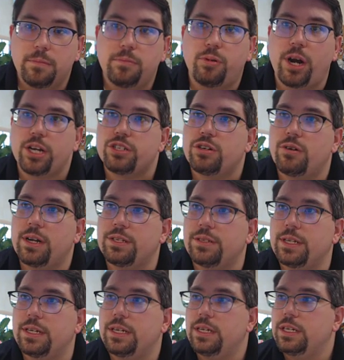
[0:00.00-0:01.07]
pressure as
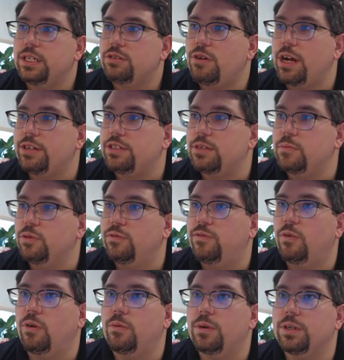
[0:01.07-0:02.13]
it tries to move
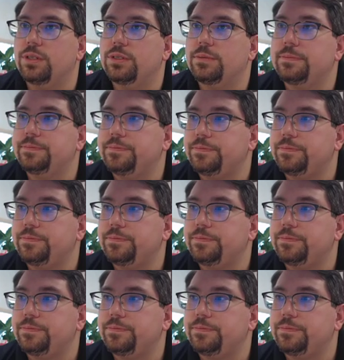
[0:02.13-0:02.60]
forwards.